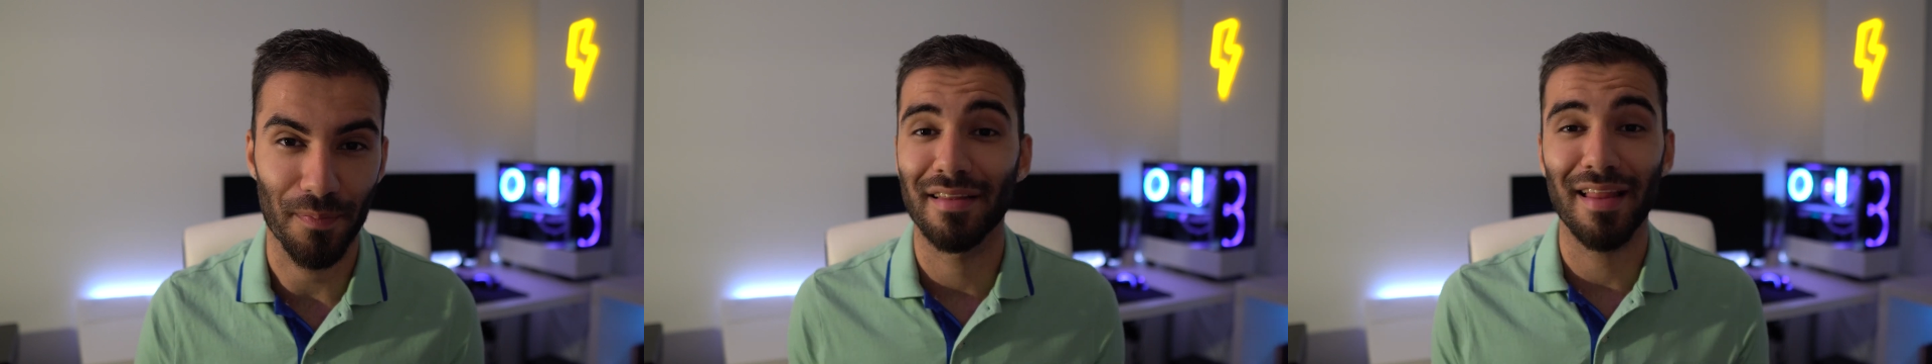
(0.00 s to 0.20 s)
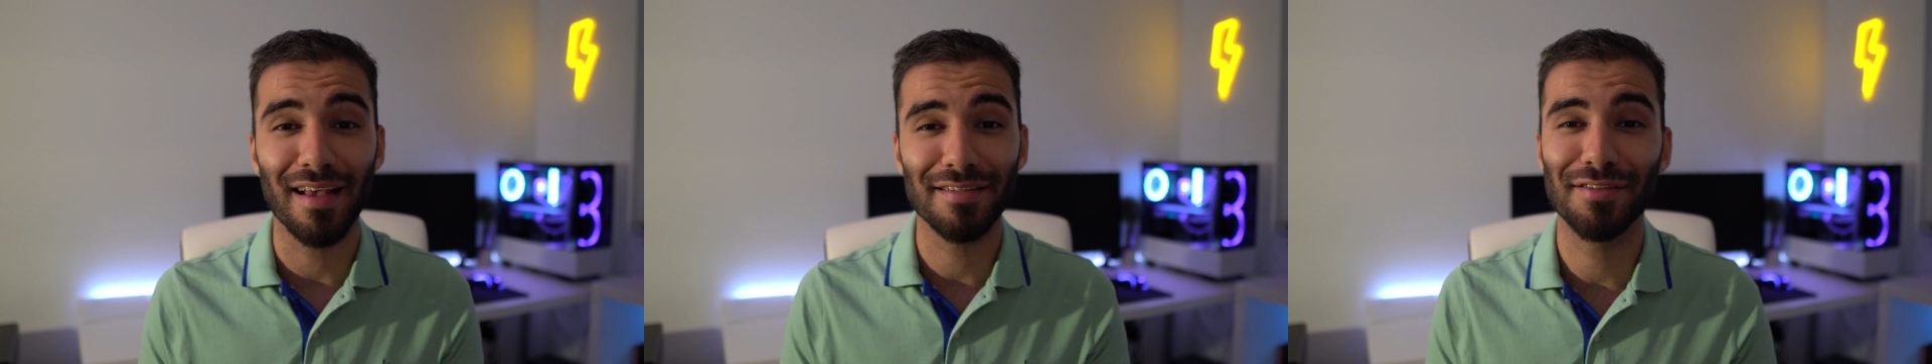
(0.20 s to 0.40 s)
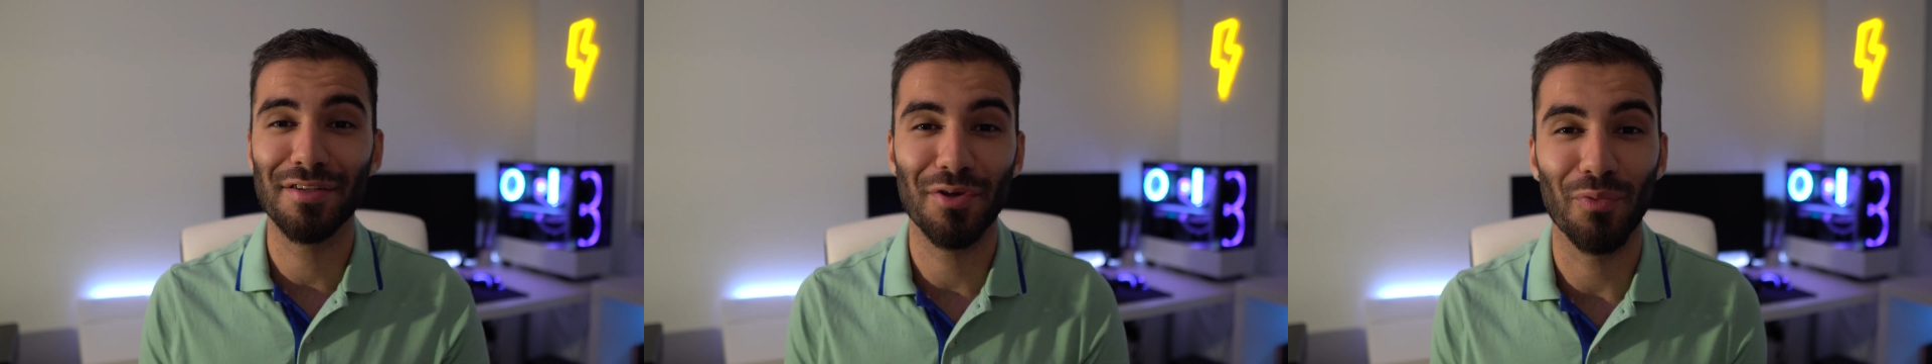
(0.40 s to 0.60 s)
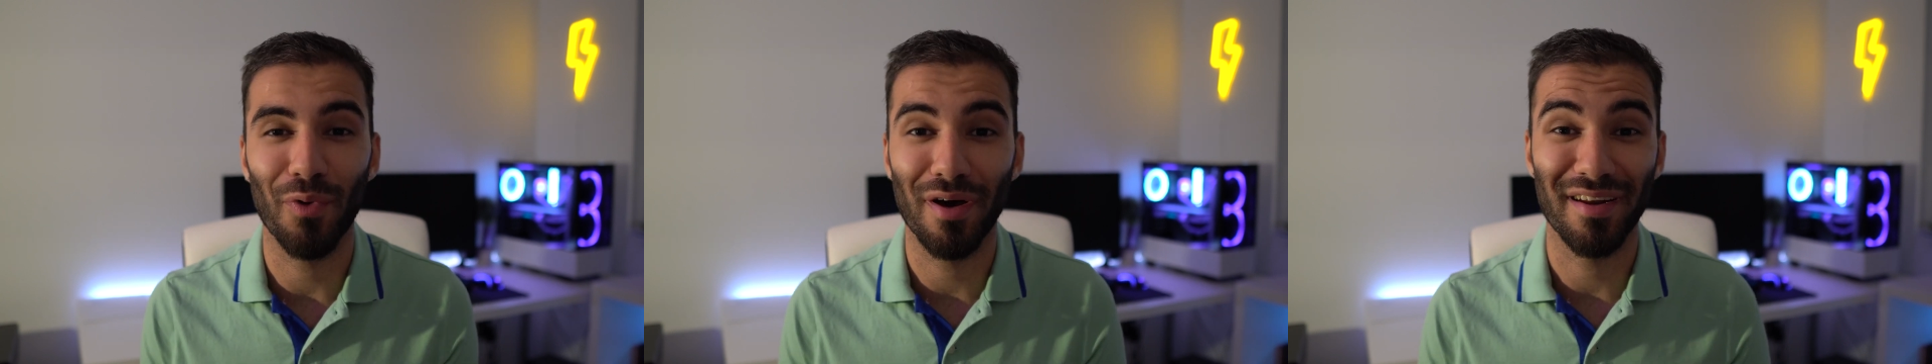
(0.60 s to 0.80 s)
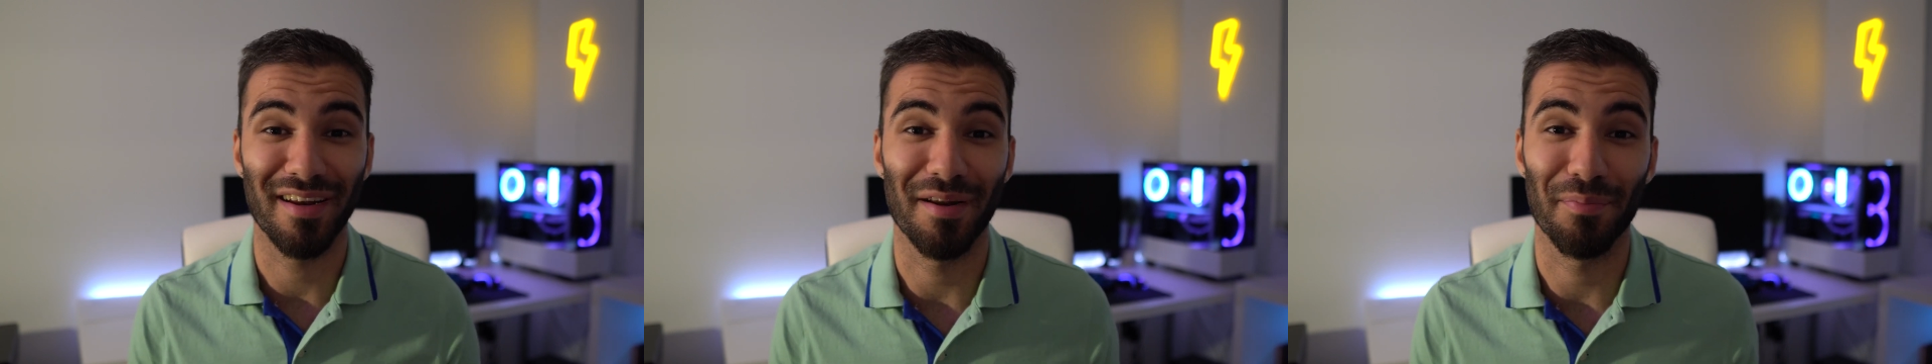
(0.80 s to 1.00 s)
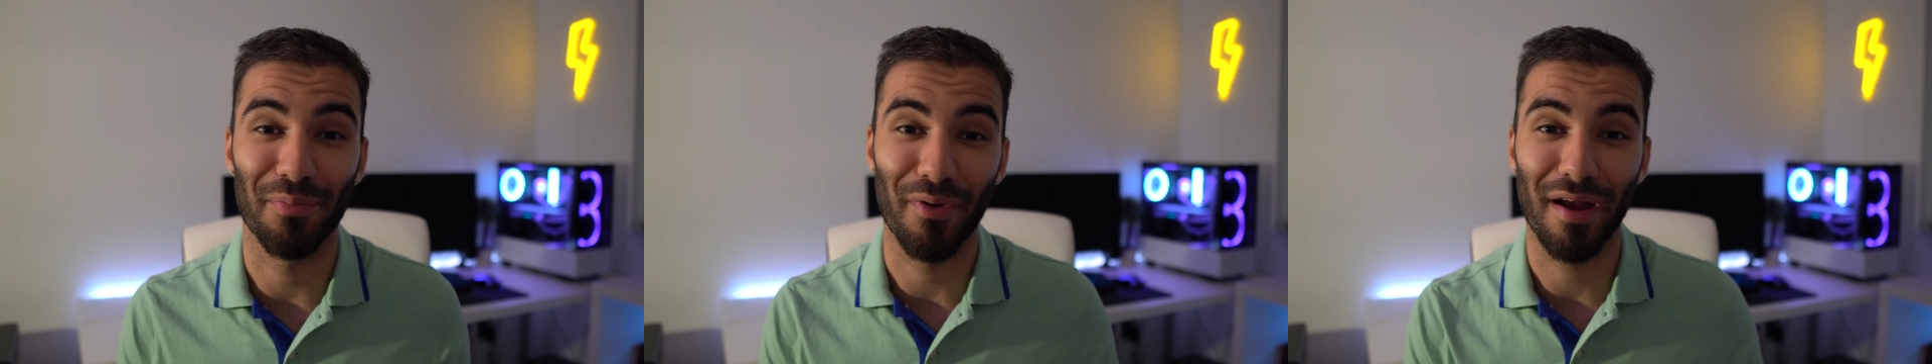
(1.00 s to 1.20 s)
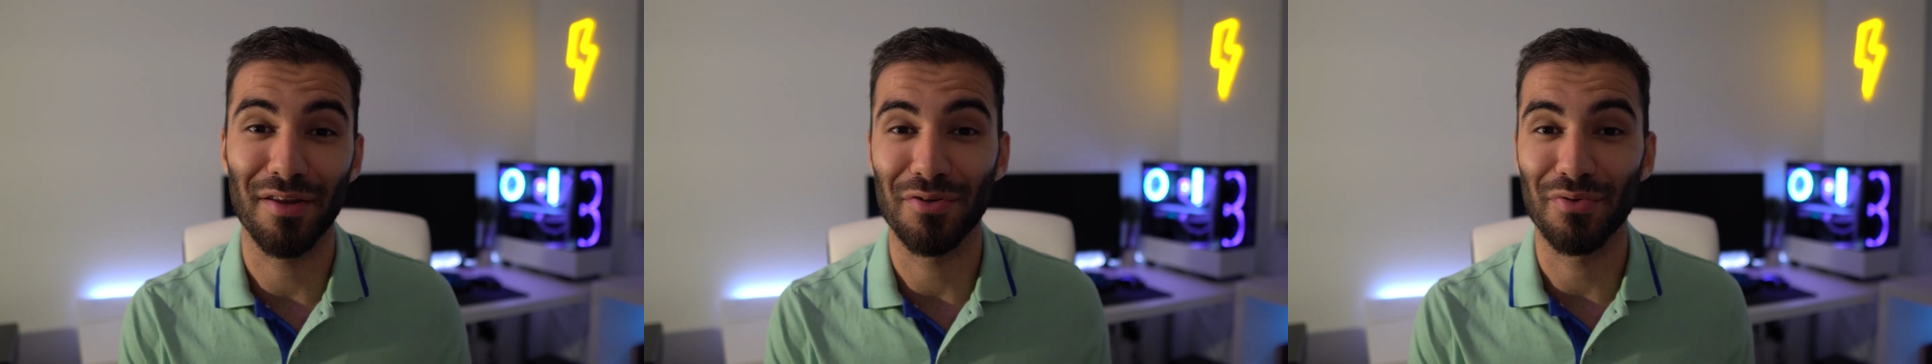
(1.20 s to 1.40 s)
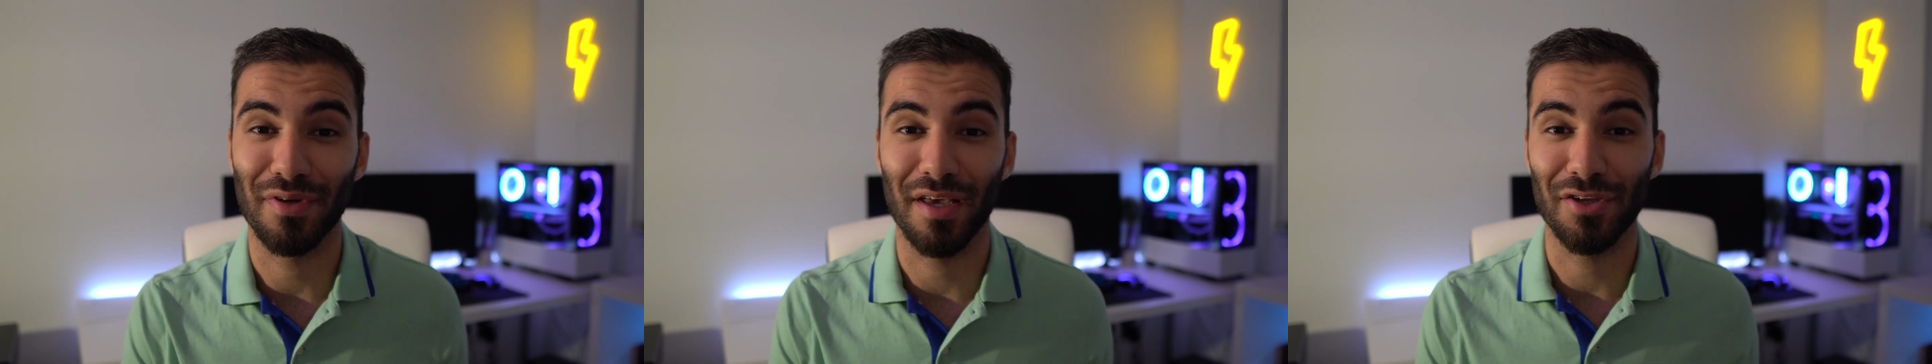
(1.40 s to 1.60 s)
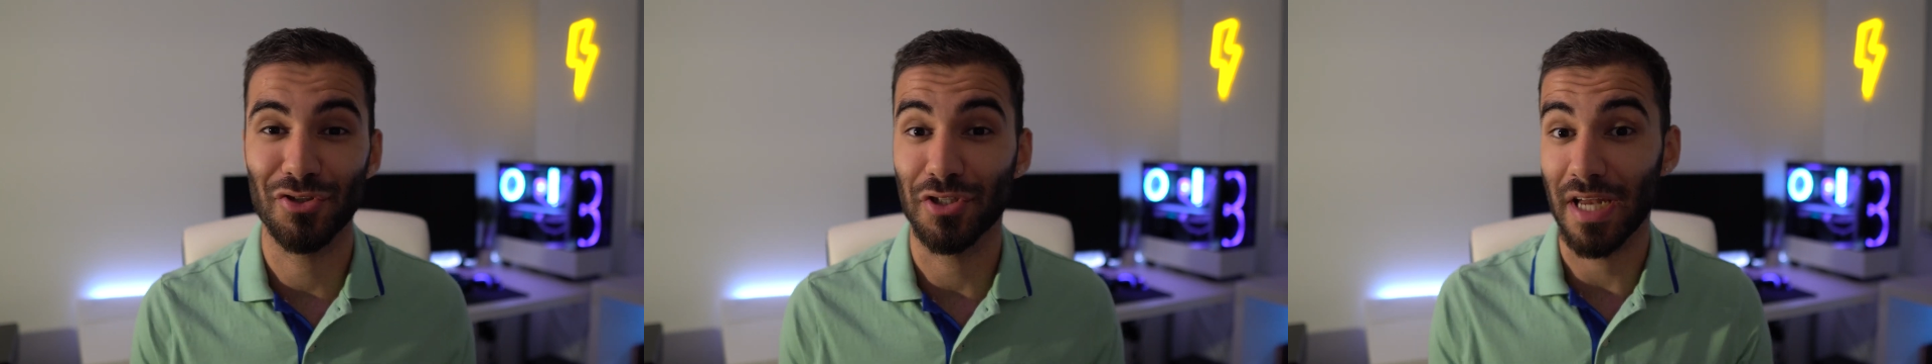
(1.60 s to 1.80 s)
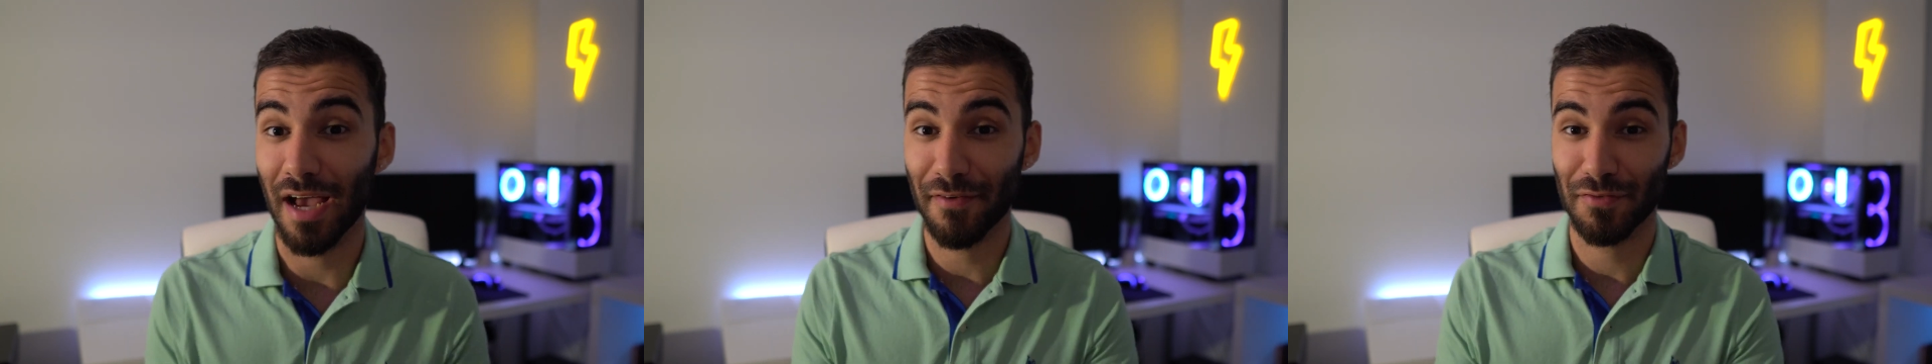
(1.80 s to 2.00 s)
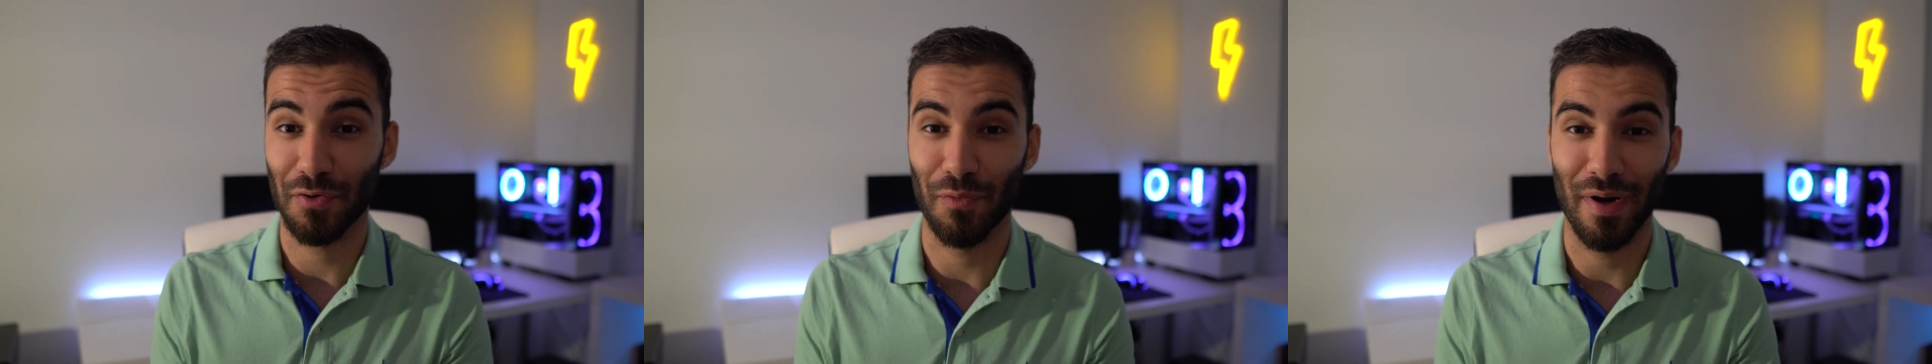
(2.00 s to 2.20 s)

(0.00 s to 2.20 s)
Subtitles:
The last thing you want in a brand new kitchen after